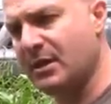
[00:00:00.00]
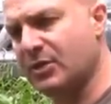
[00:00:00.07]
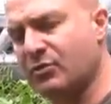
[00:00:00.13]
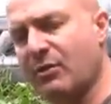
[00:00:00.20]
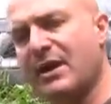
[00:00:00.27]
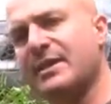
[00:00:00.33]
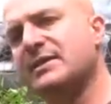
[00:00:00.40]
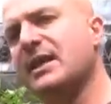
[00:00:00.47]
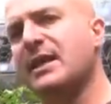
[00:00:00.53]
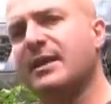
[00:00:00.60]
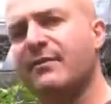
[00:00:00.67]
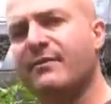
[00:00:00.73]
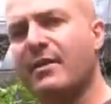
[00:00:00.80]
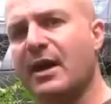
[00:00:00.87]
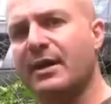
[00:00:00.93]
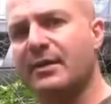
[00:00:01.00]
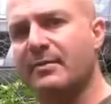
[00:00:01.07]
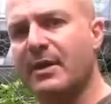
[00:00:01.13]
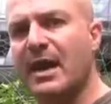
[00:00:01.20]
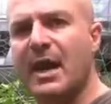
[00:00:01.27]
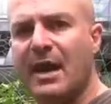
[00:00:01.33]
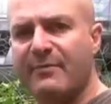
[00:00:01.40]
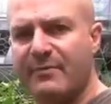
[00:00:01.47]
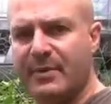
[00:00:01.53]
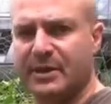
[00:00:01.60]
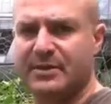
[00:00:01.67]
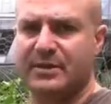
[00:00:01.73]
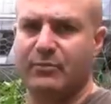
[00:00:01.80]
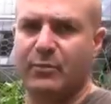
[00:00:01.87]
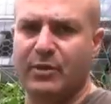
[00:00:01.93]
as red as I can find them. I, I
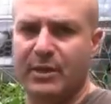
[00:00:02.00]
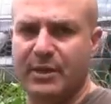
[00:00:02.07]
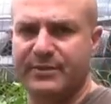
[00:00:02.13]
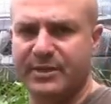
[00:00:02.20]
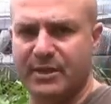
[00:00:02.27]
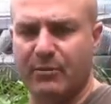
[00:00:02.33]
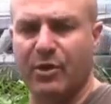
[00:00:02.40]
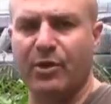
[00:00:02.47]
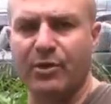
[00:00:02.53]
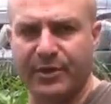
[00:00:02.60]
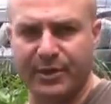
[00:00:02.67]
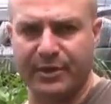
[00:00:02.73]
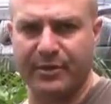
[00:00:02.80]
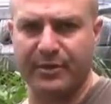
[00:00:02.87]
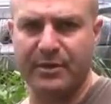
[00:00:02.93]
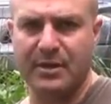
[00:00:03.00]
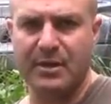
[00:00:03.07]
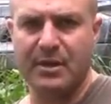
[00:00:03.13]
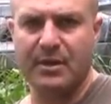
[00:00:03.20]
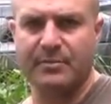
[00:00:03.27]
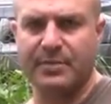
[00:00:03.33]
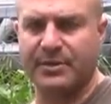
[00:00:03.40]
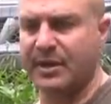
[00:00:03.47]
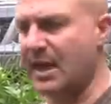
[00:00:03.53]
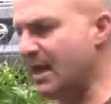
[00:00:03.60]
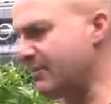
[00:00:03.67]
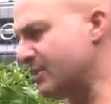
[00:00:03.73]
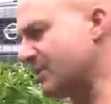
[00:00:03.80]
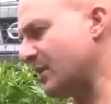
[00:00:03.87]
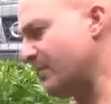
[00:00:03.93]
picked some, some earlier, but
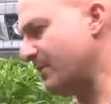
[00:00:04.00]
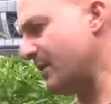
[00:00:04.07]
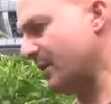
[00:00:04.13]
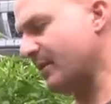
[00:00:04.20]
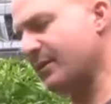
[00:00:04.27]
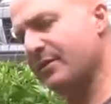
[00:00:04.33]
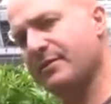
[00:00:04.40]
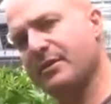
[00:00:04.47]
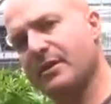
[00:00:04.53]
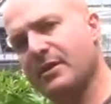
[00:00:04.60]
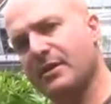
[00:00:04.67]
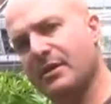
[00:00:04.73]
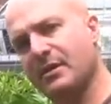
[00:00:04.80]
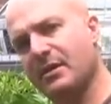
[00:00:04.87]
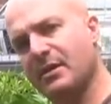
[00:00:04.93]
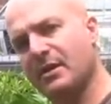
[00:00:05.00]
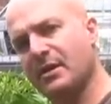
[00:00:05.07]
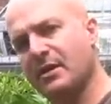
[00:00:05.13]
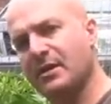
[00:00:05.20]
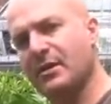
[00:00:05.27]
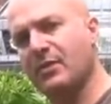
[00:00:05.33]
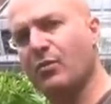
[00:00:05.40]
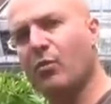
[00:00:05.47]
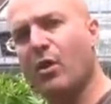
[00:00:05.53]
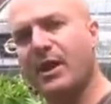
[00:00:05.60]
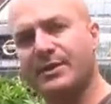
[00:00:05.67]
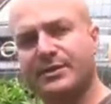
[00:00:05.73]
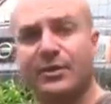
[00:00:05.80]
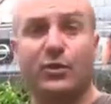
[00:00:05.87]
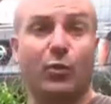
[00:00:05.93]
today I'm just going to pick the uh,
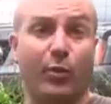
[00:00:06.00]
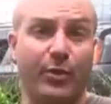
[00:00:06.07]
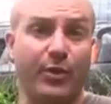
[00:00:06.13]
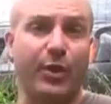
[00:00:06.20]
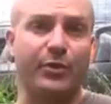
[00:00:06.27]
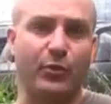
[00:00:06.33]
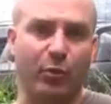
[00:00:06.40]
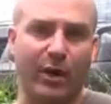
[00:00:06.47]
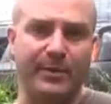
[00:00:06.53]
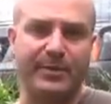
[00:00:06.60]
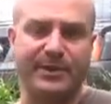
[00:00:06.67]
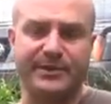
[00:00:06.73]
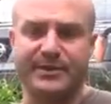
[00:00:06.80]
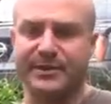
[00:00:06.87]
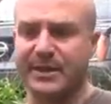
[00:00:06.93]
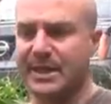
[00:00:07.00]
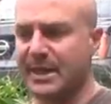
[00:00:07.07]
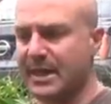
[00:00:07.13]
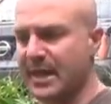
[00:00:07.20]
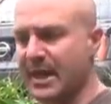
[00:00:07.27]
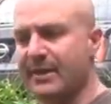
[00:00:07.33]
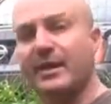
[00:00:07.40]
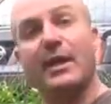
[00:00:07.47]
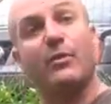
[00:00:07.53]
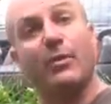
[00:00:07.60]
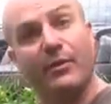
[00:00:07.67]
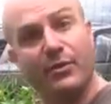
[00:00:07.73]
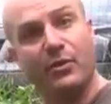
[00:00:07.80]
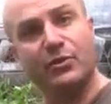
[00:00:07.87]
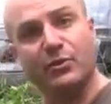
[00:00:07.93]
ones that are uh, the ripest, and then
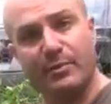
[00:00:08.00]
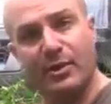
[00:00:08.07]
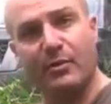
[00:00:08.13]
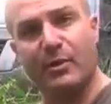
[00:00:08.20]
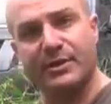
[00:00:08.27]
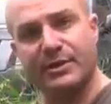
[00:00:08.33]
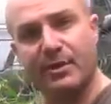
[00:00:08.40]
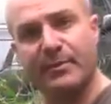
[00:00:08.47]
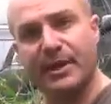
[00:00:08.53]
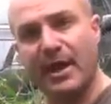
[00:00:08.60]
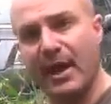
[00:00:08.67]
those will be the ones I'll be